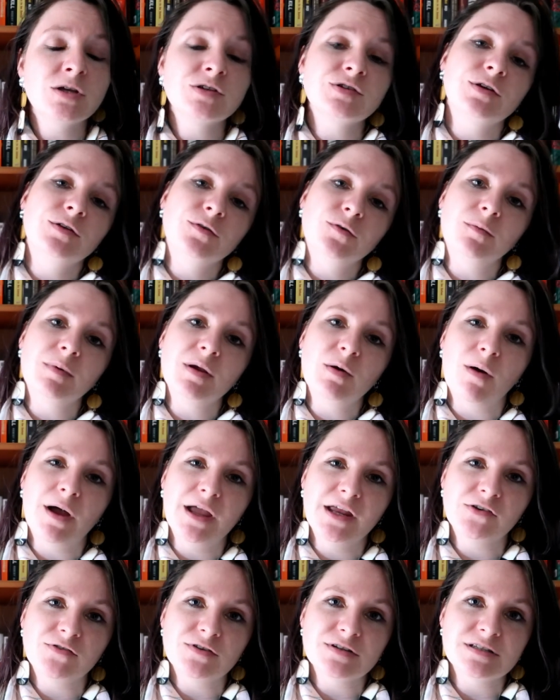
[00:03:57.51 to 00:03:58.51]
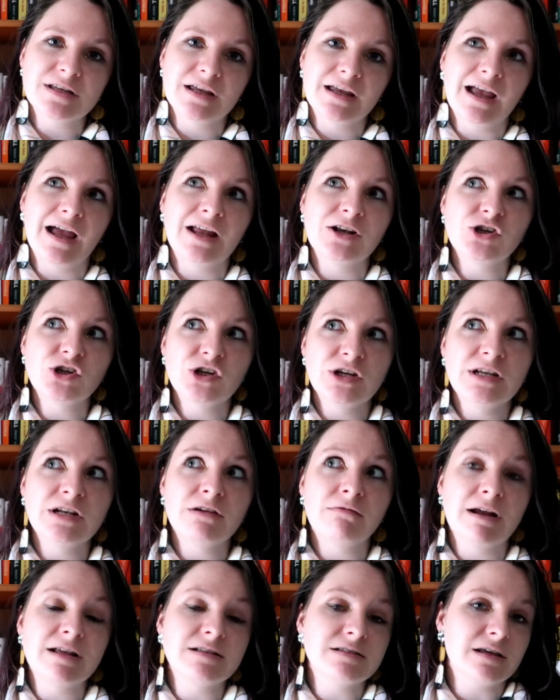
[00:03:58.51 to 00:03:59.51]
so I thought it'd be quite interesting, and she
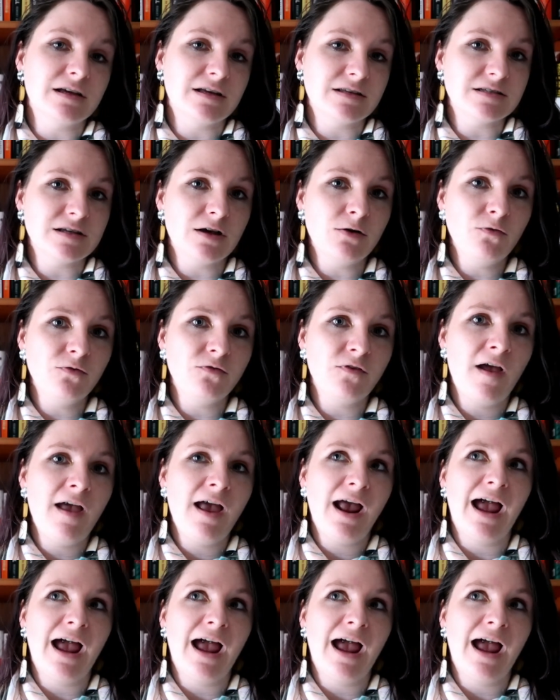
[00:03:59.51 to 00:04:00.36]
narrates it herself,